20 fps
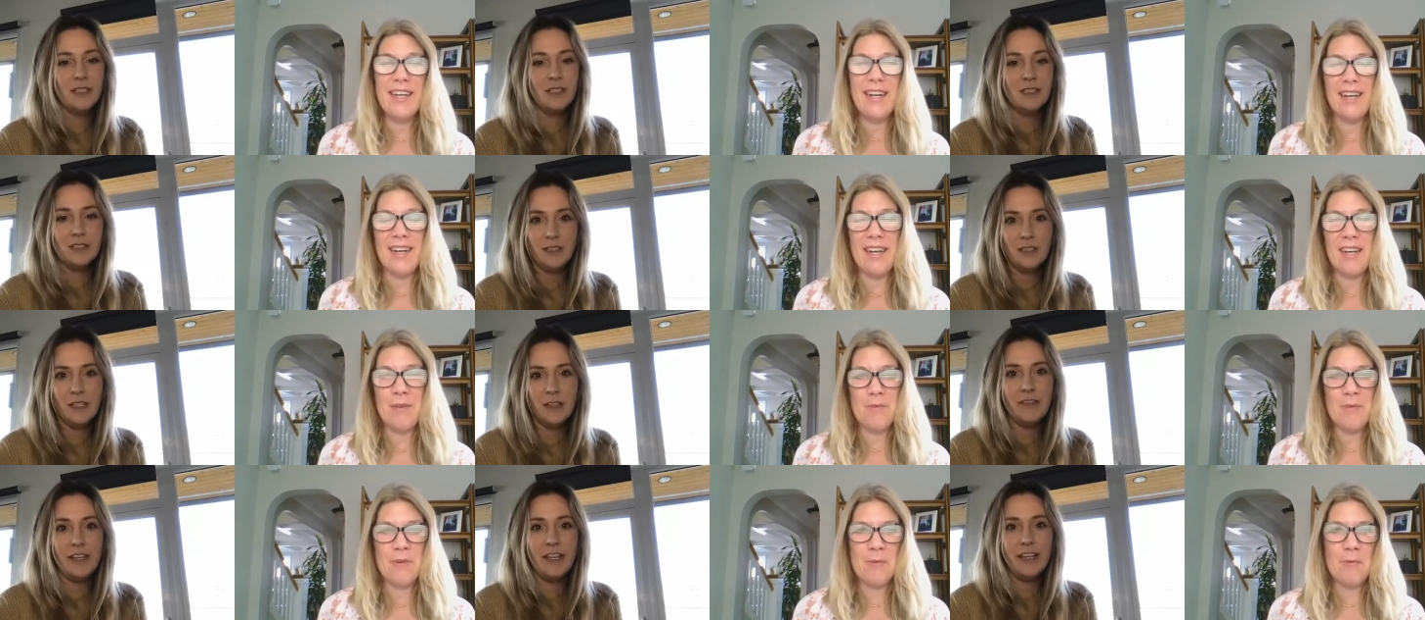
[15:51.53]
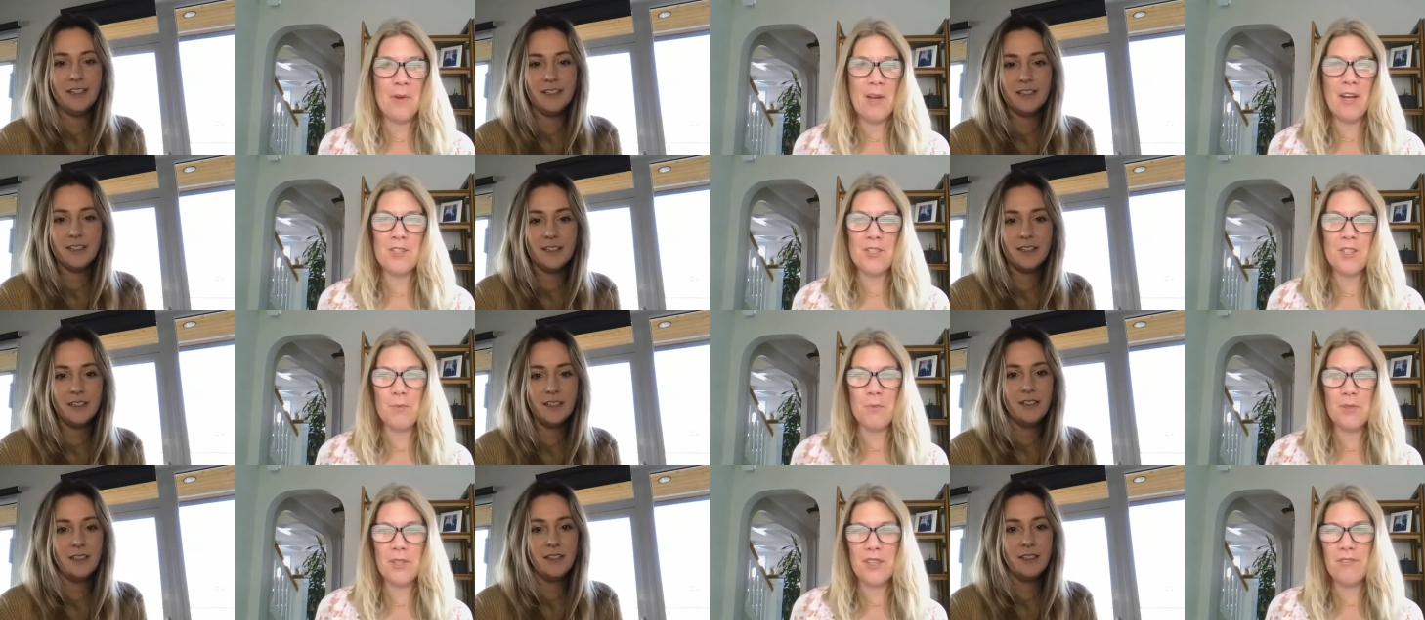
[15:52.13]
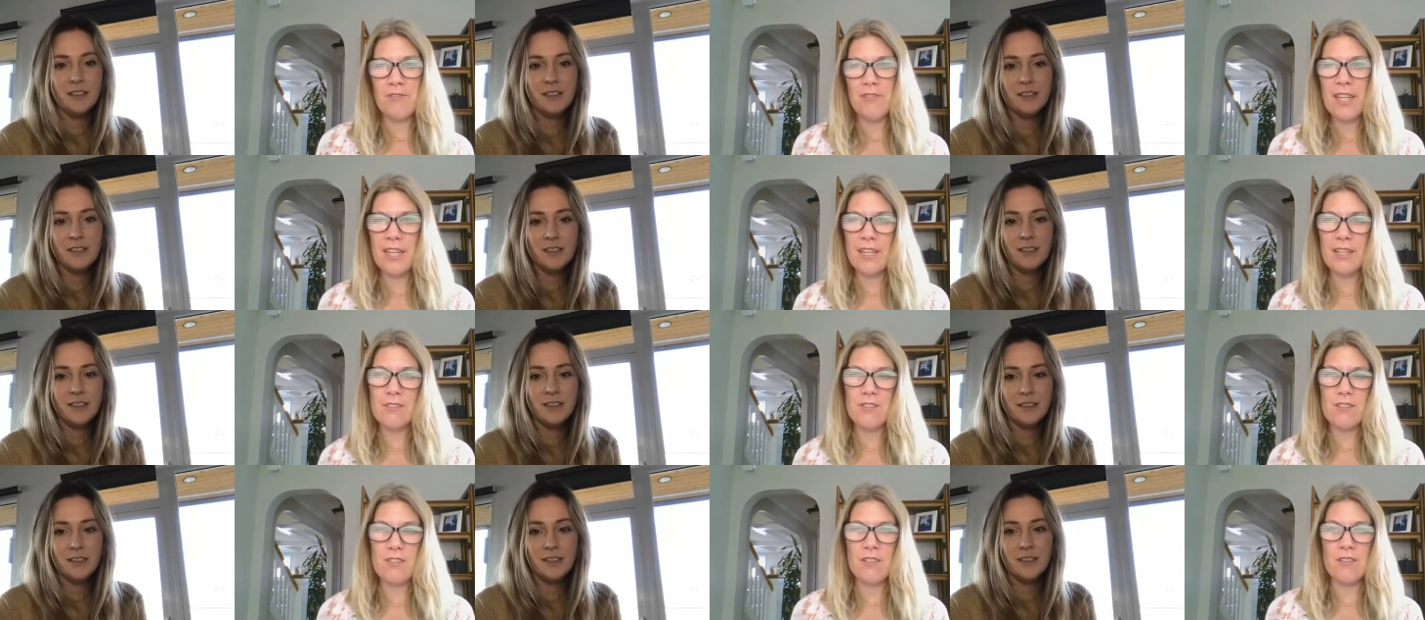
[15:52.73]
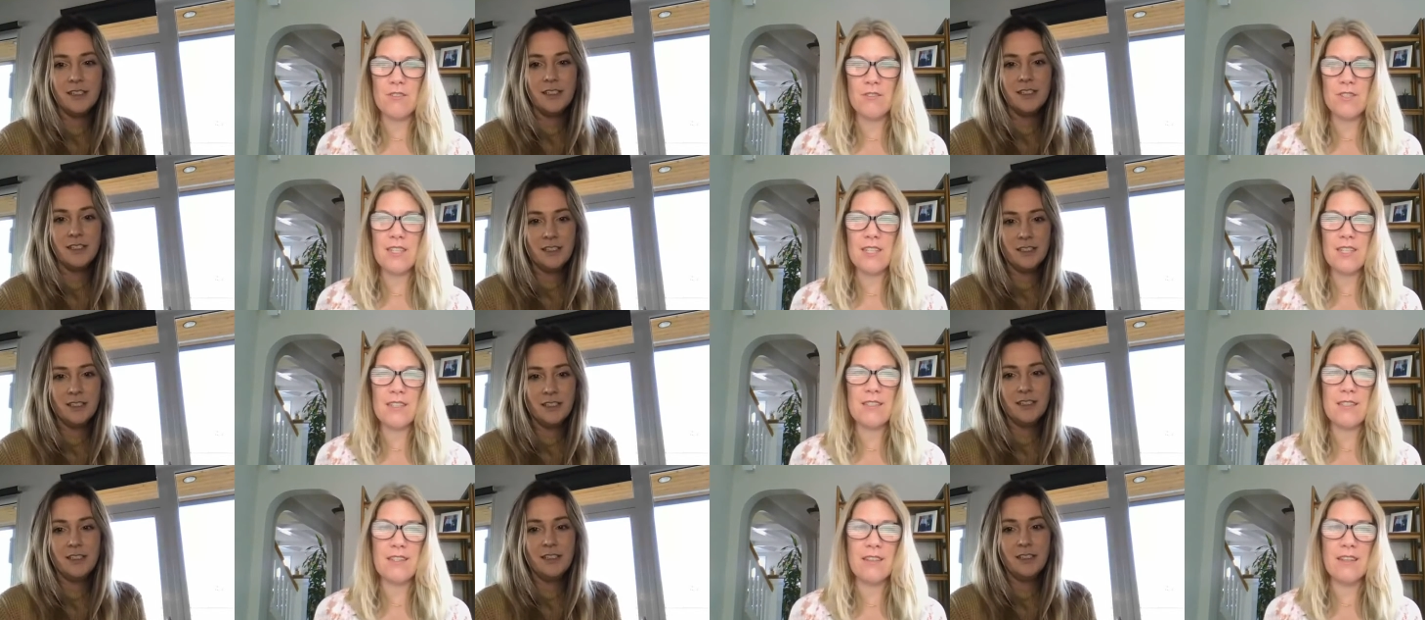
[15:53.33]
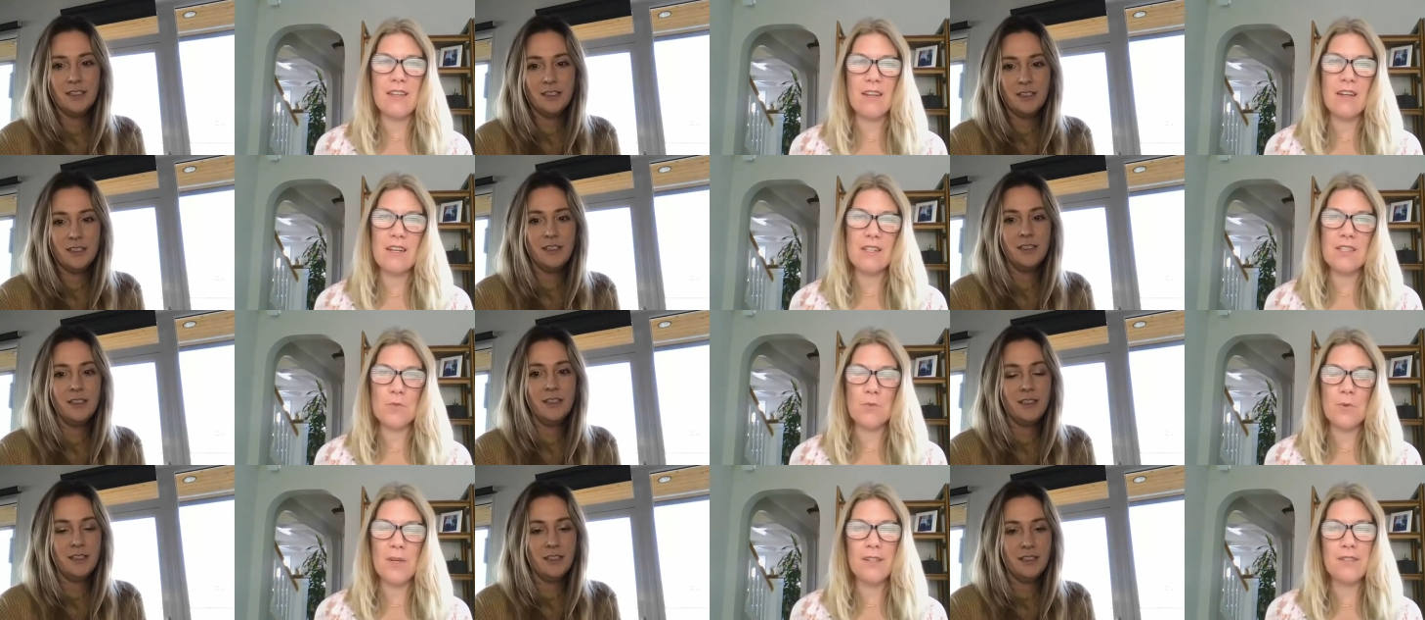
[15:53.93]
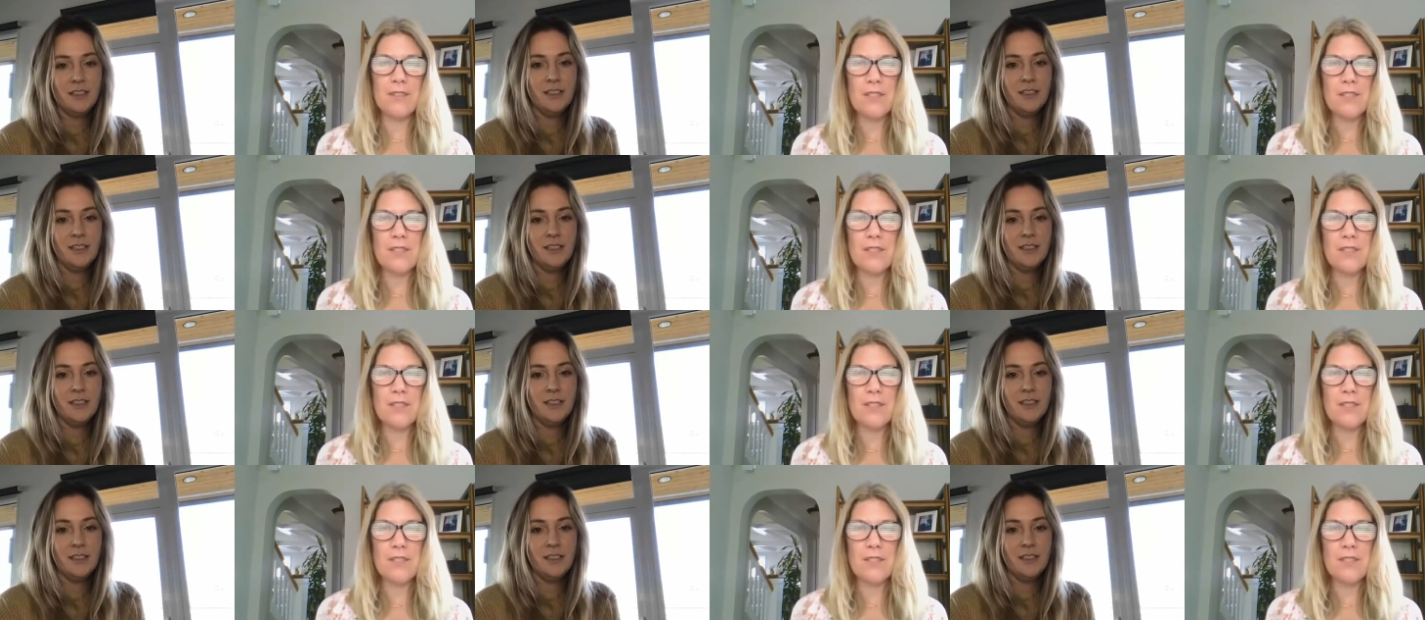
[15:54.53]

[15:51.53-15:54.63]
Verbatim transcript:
Speaker 1: Um, and we also put the videos and those things in there as well.